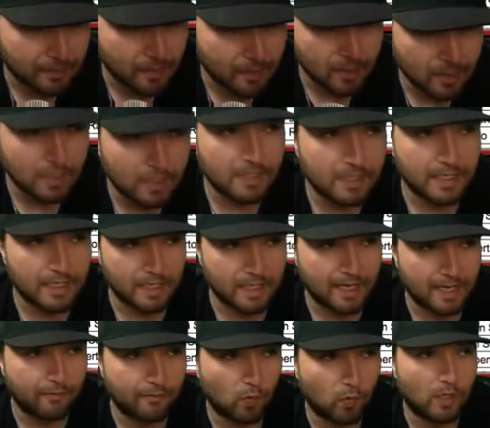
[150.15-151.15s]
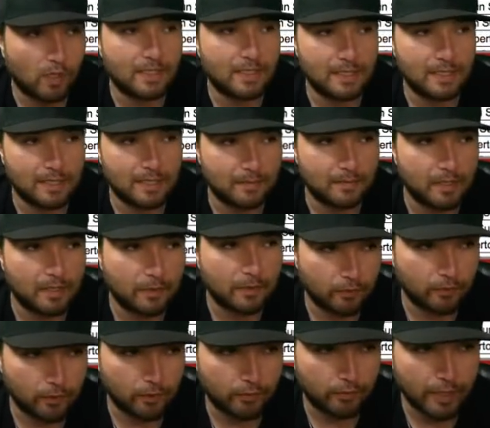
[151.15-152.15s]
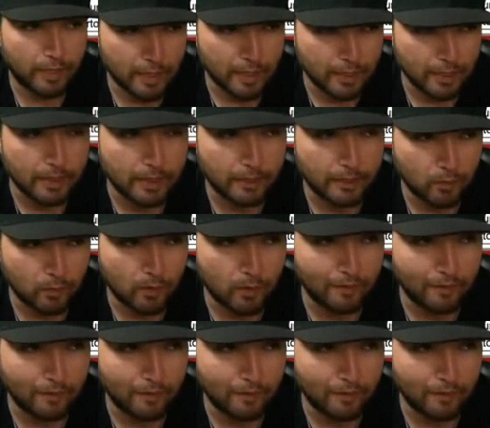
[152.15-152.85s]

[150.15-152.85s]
Lucky because I did have one team in a $33 that did well,